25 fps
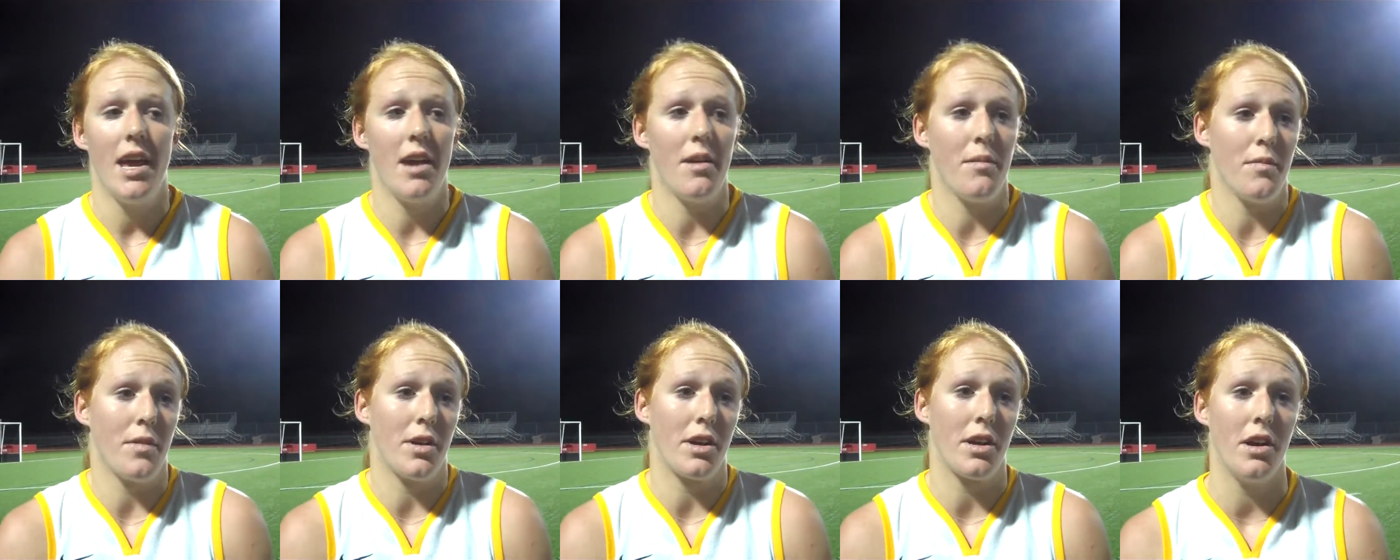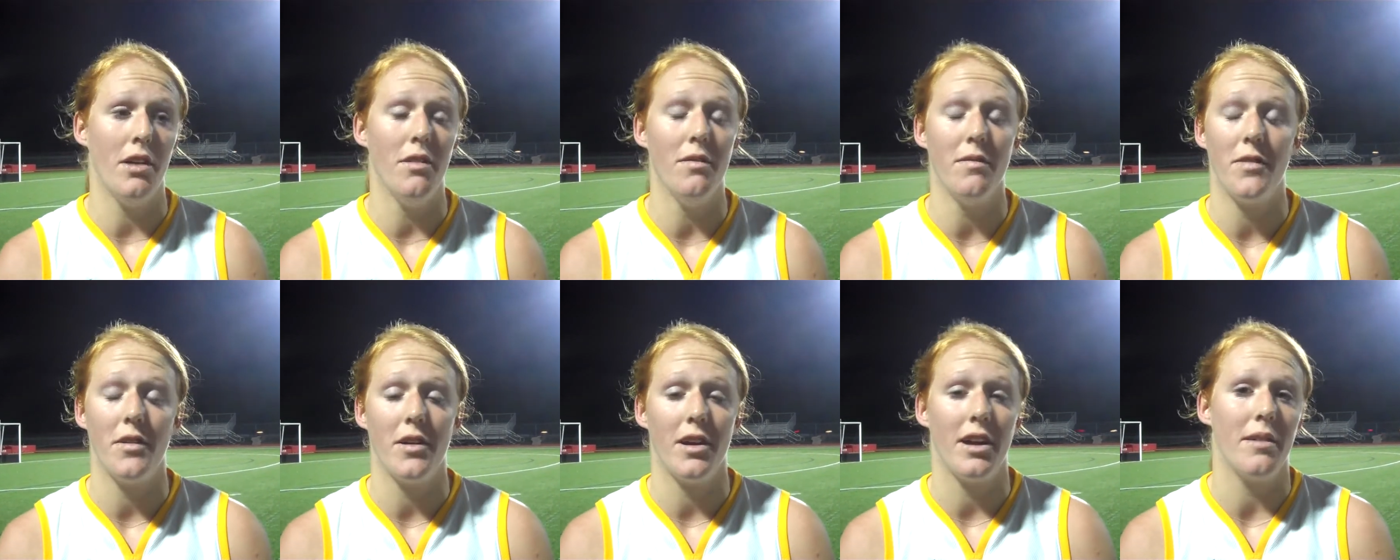And we're
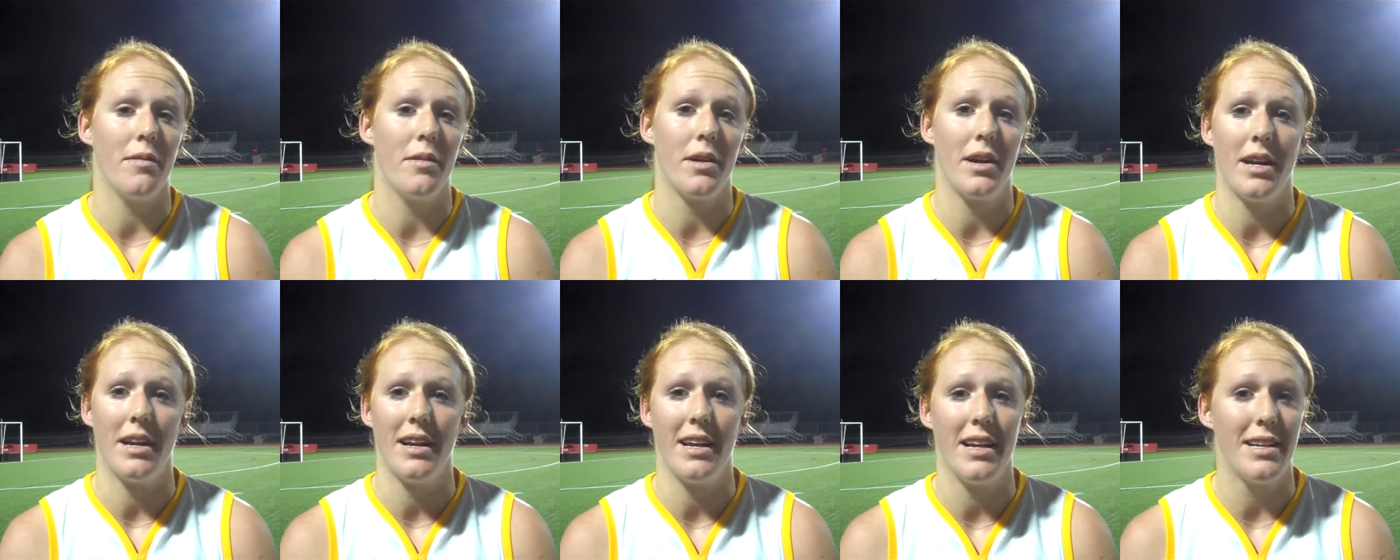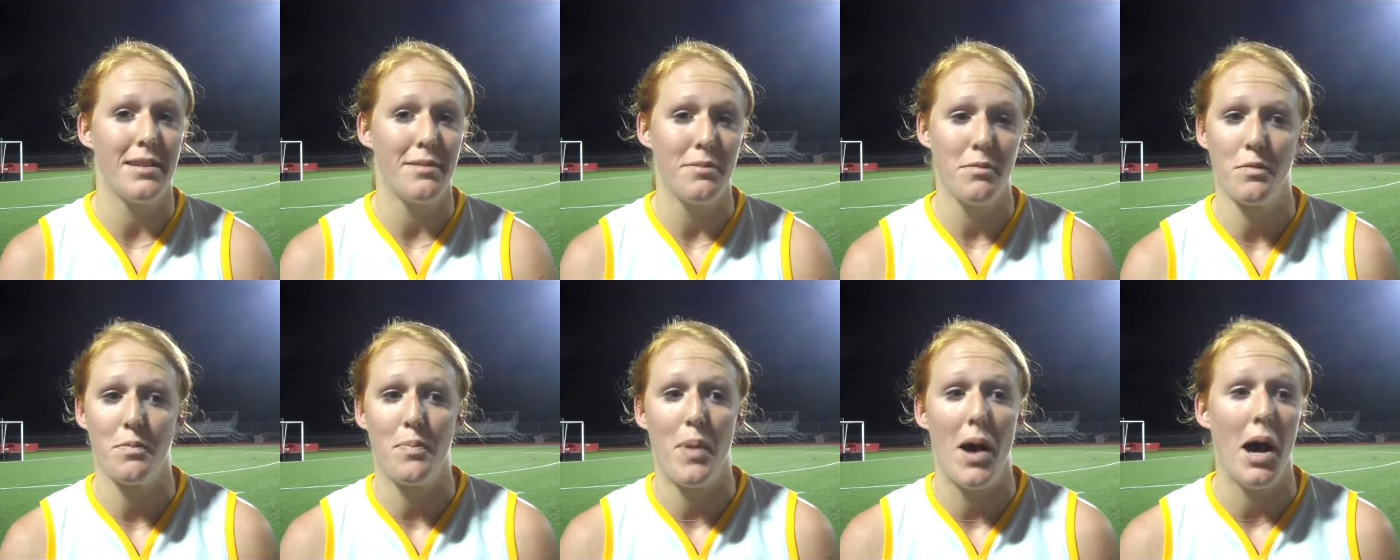going for it. We're
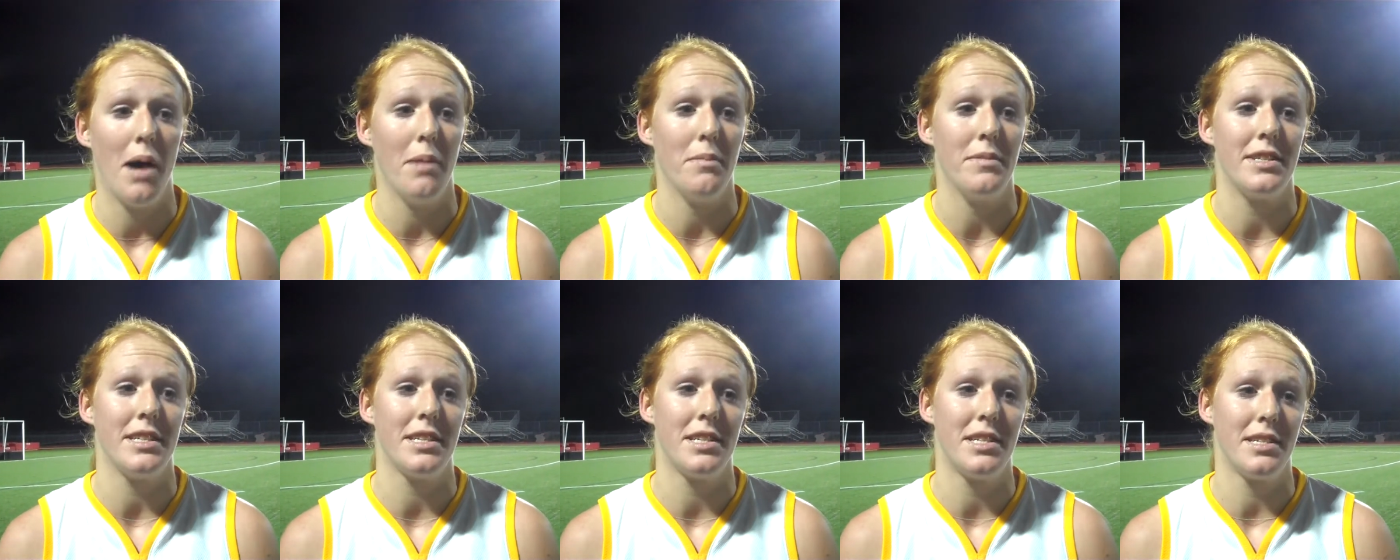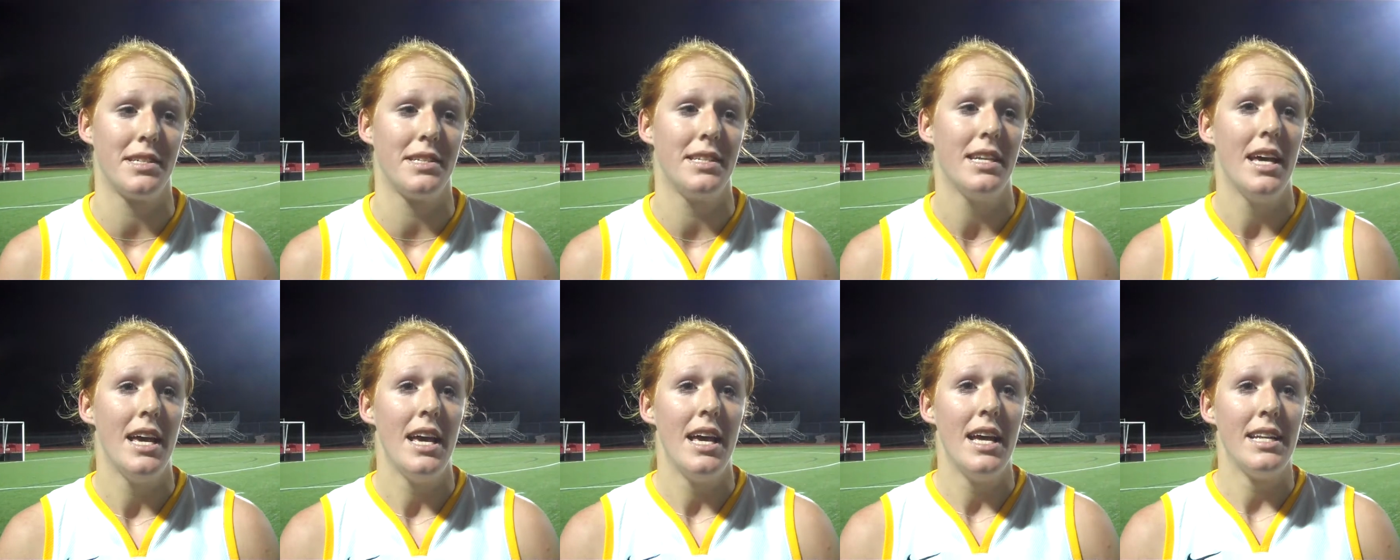pumped. This
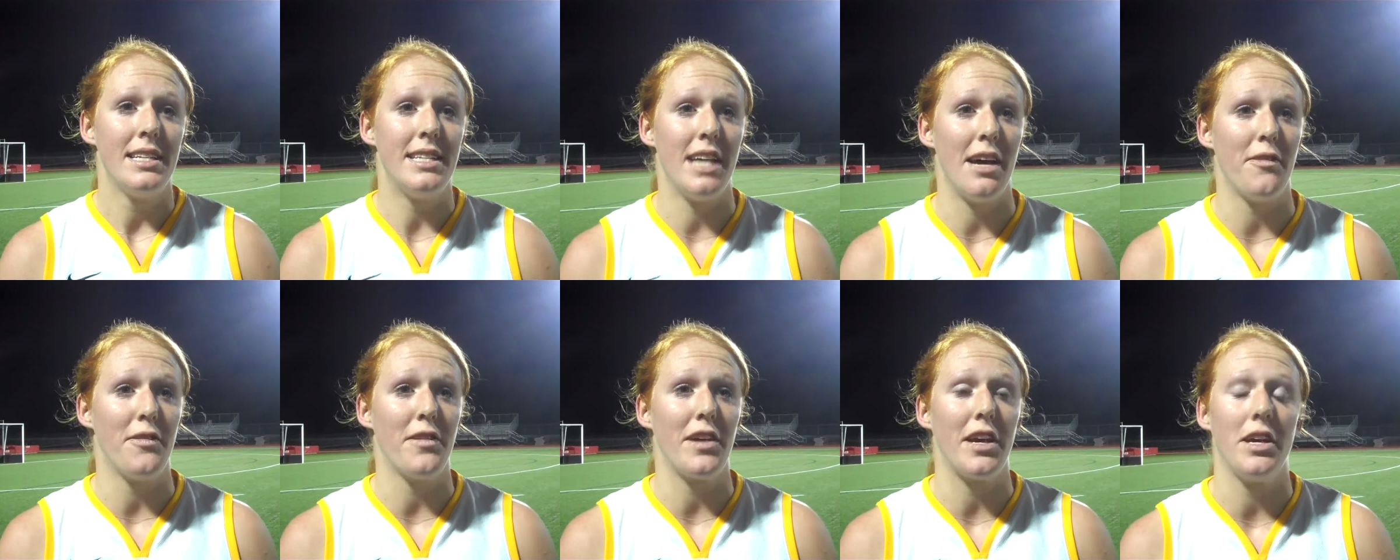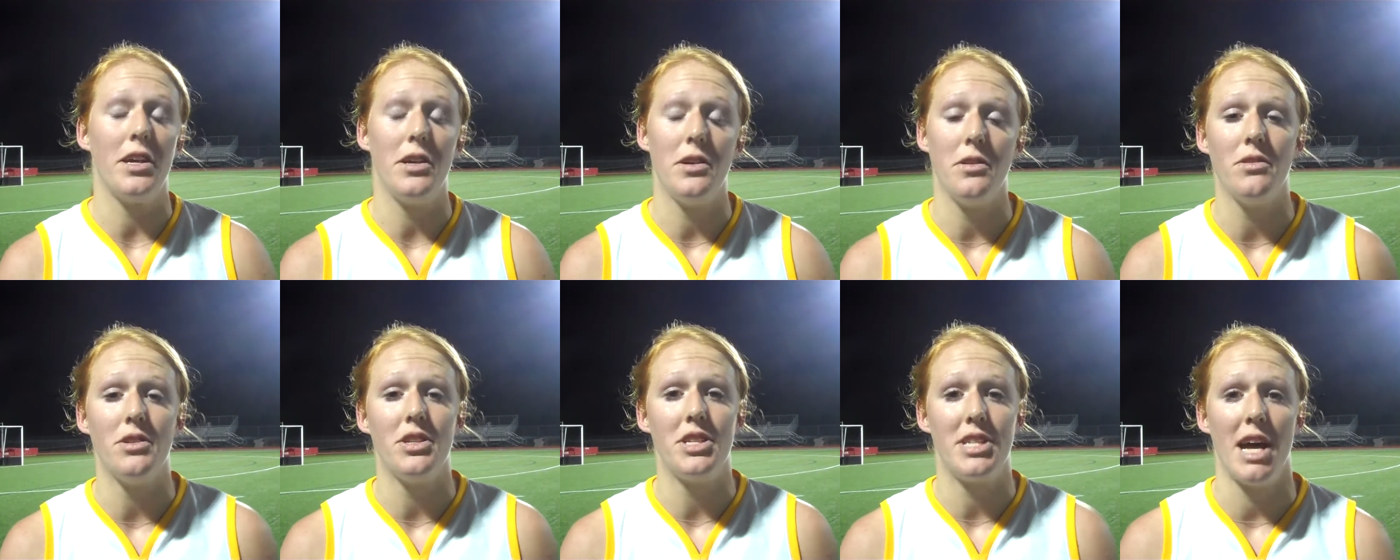is definitely a
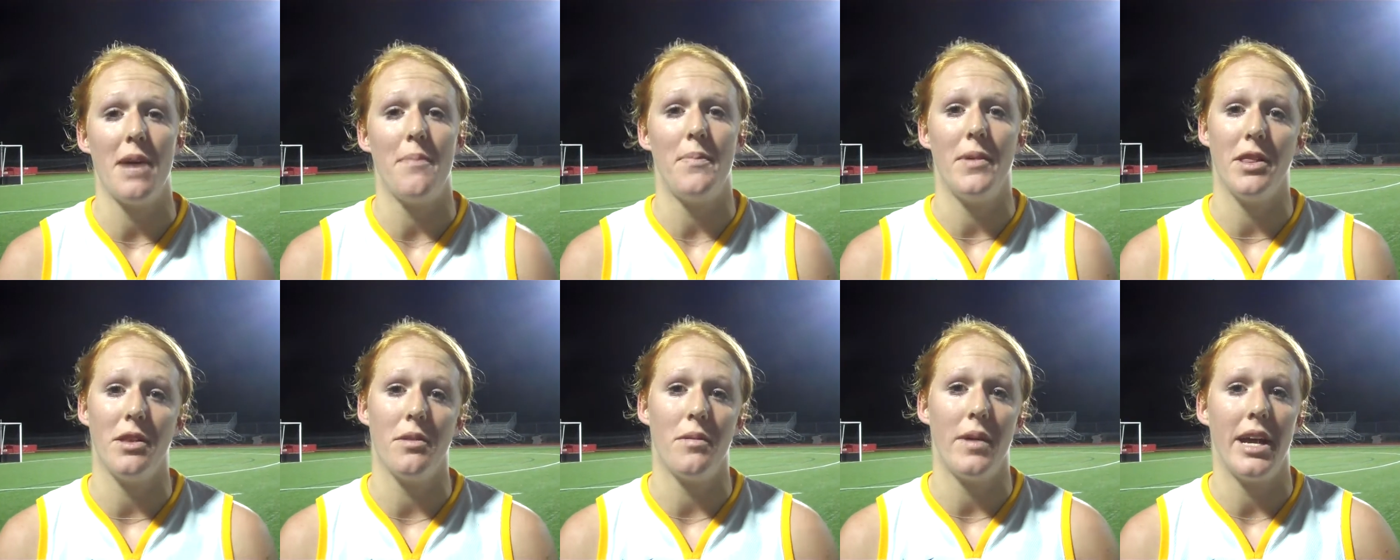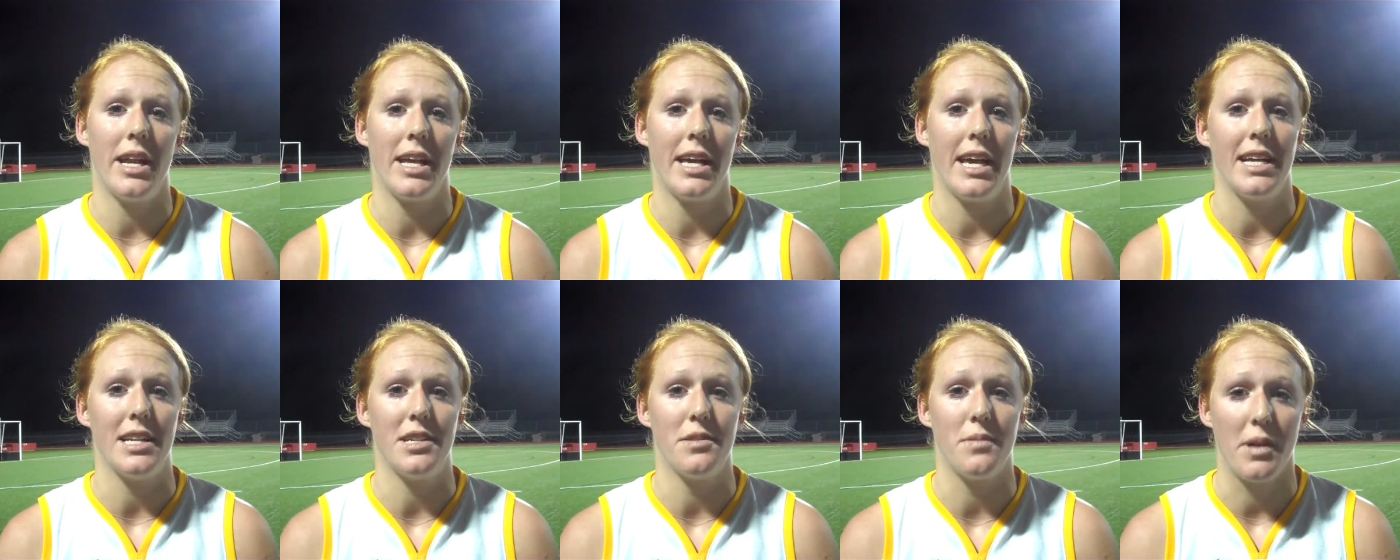huge step on the way
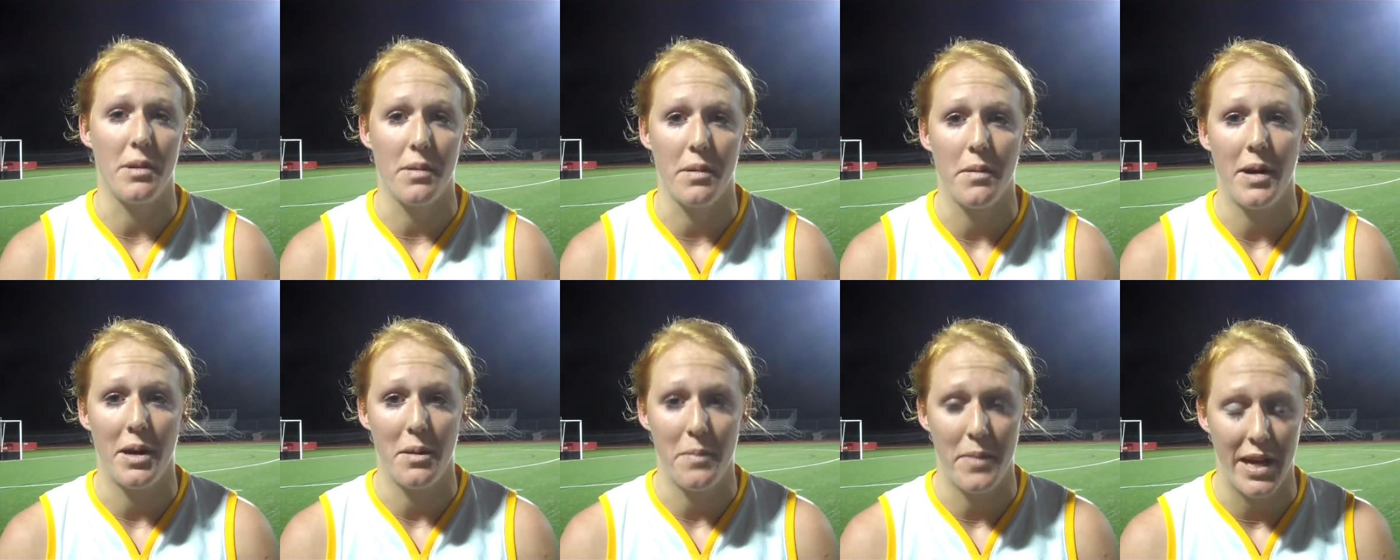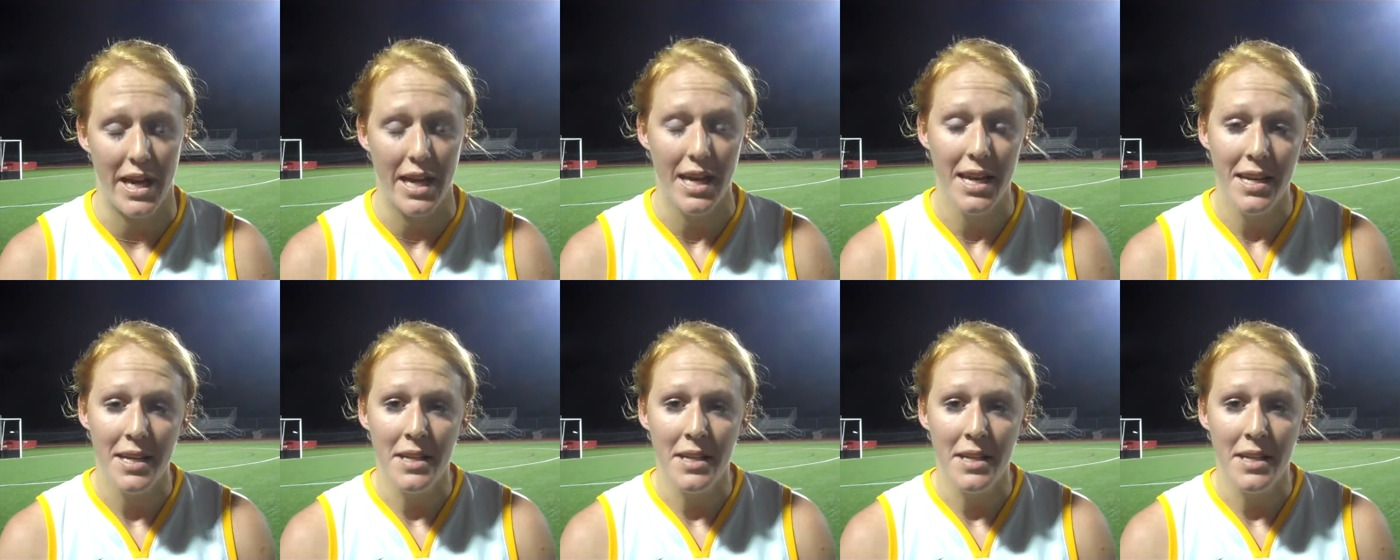to getting to where we want to be.